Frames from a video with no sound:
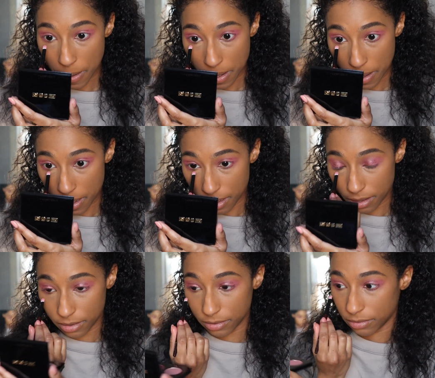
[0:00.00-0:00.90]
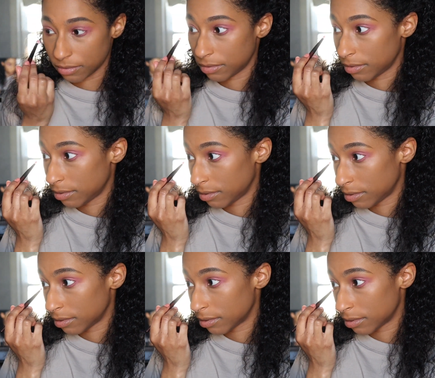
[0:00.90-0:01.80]

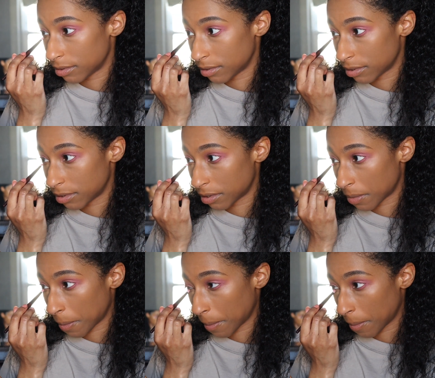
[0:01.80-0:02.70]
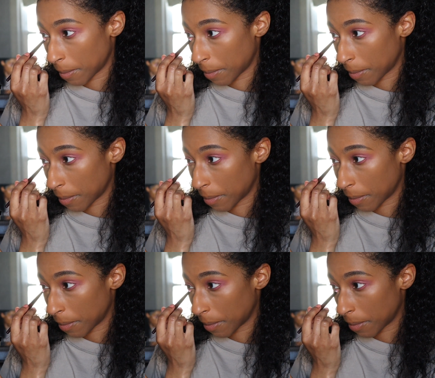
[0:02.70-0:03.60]

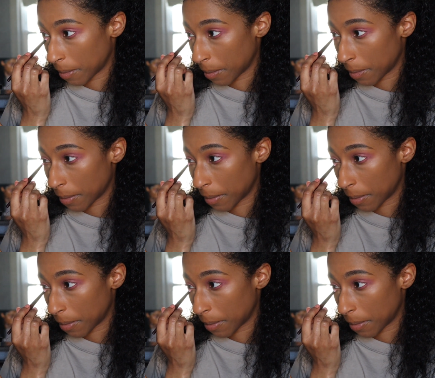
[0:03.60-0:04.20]
[no speech]